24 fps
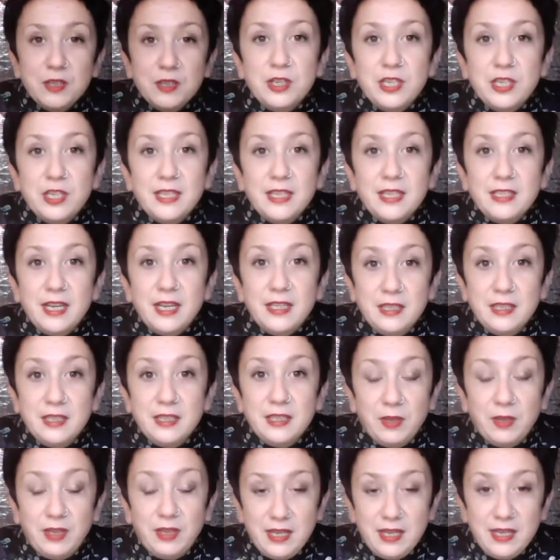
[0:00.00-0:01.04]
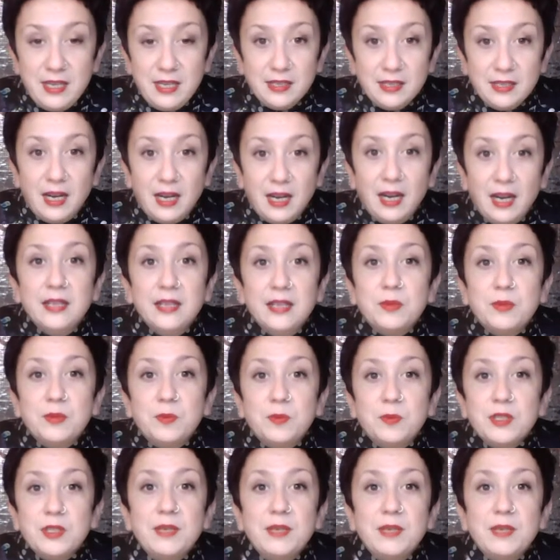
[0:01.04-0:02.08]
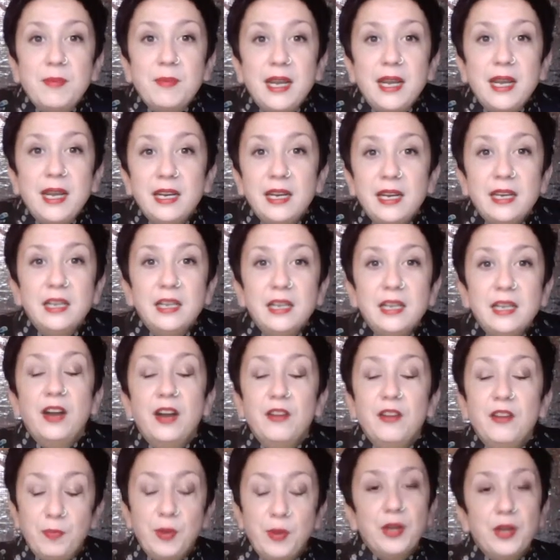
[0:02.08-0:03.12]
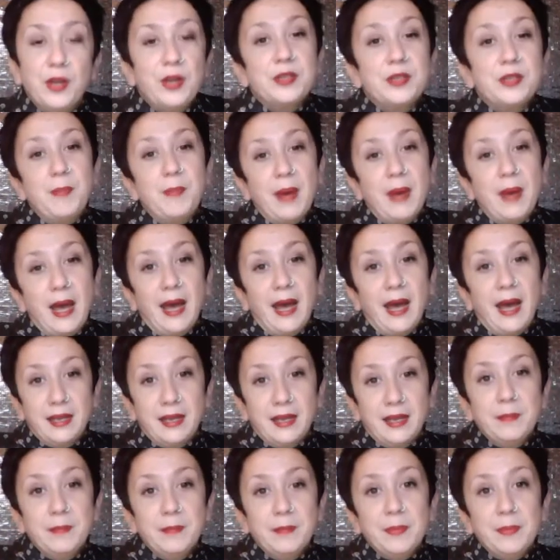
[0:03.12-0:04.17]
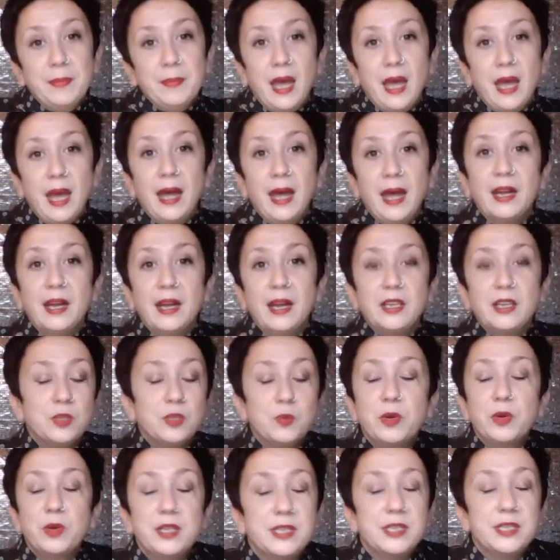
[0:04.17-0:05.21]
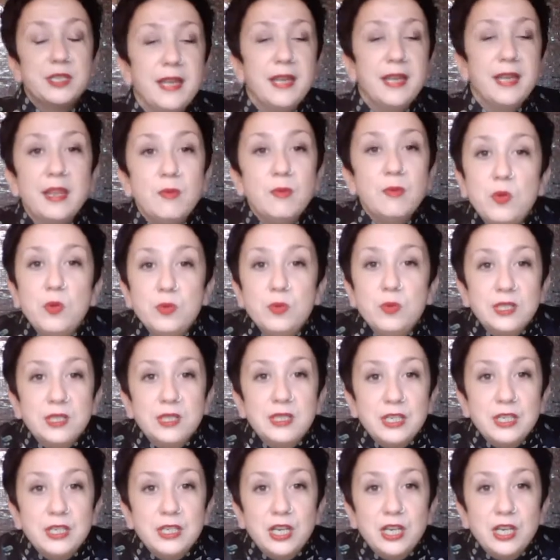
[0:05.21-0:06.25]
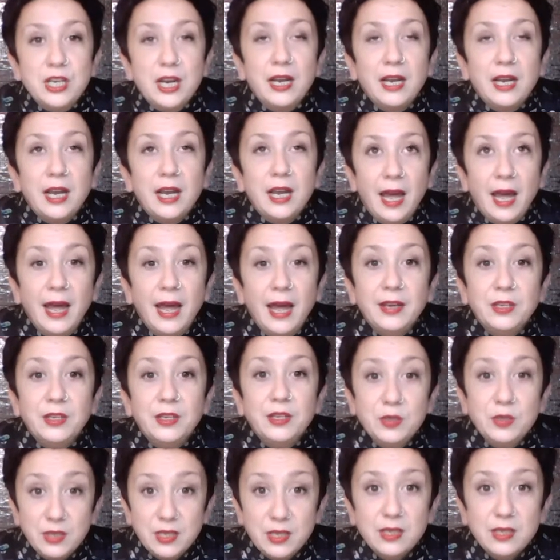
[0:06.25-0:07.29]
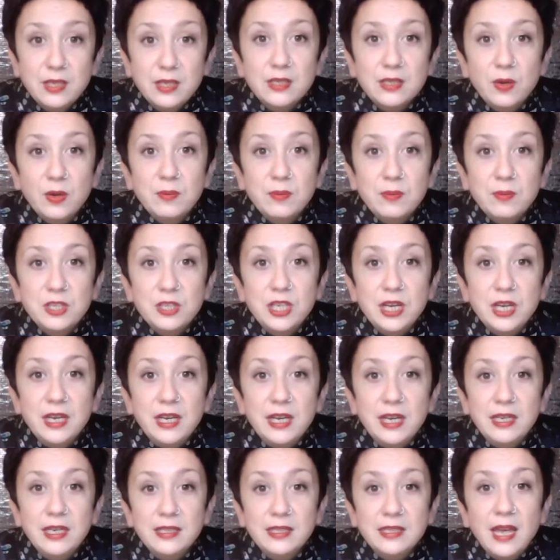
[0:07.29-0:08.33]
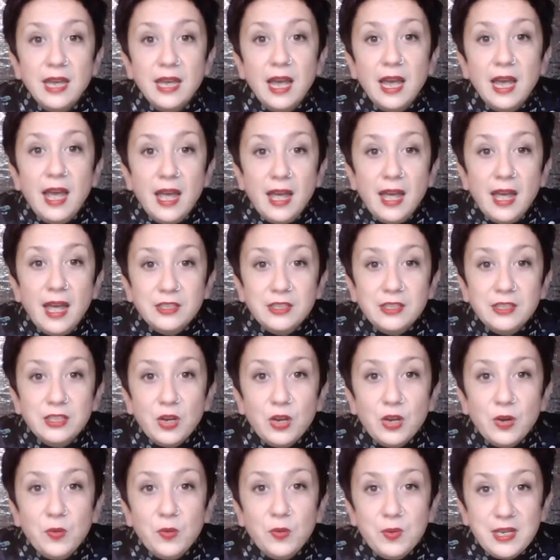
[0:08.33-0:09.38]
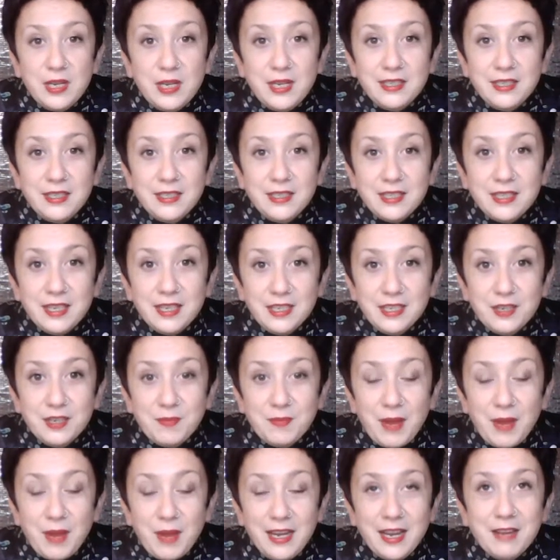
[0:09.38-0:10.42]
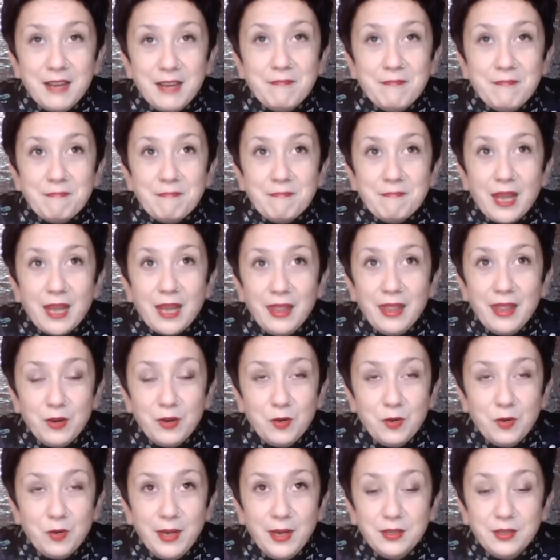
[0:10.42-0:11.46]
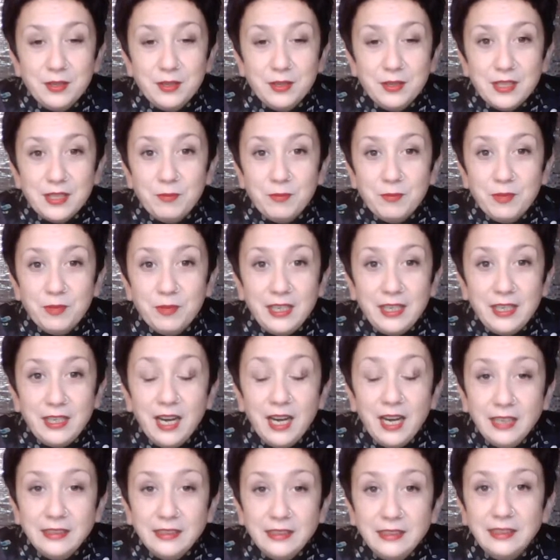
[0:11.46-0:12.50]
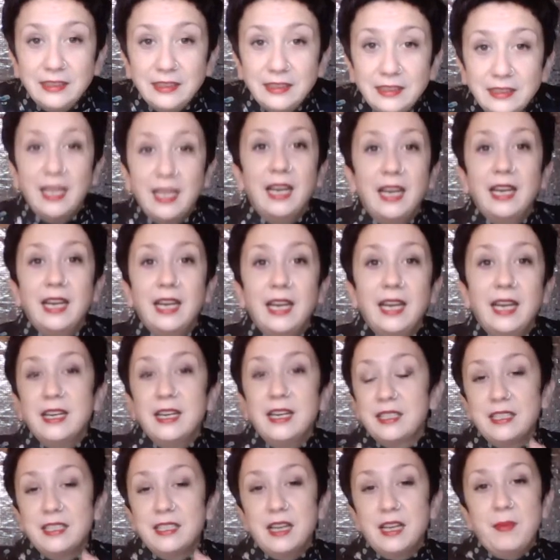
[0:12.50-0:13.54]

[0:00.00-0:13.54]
project I did with these guys was to make a little kind of purse bag, and I just wanted to get them all stitching and using the sewing machines. So we started making, and they all made those up really nice, and they added